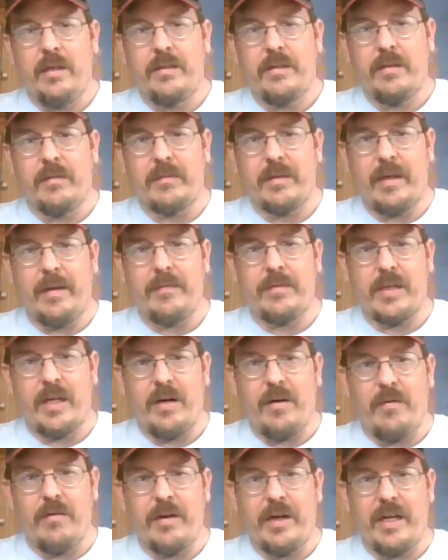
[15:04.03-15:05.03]
Sometimes I
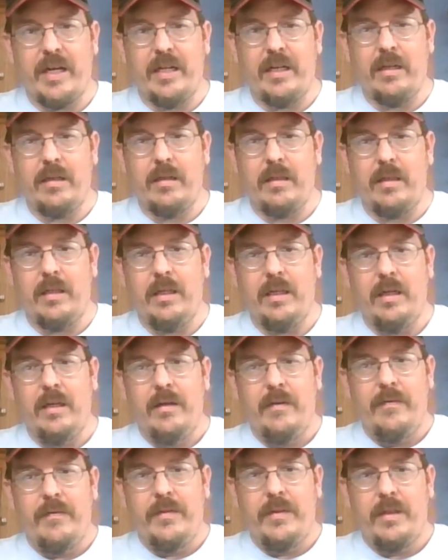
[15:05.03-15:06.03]
don't get
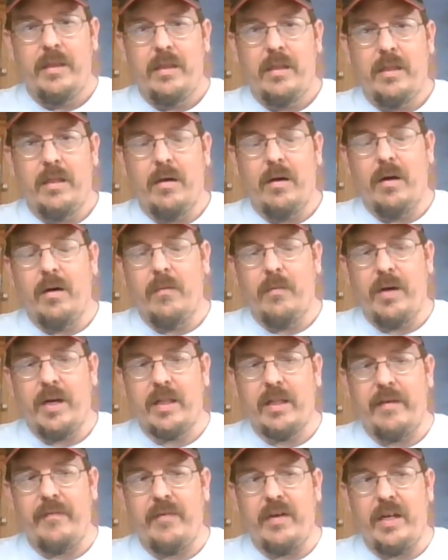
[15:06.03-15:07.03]
the
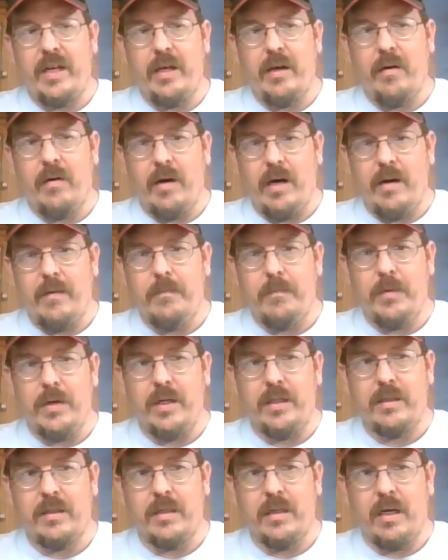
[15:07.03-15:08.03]
weekly video up,
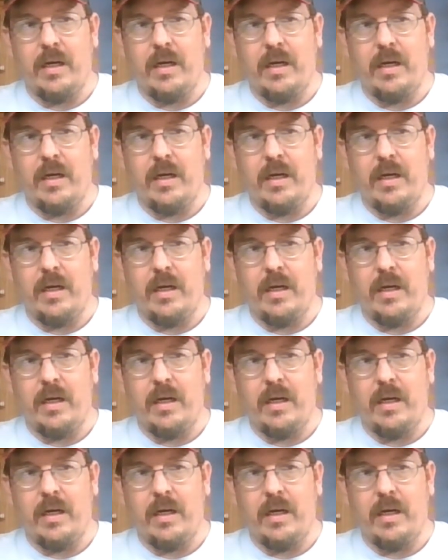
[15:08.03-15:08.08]
but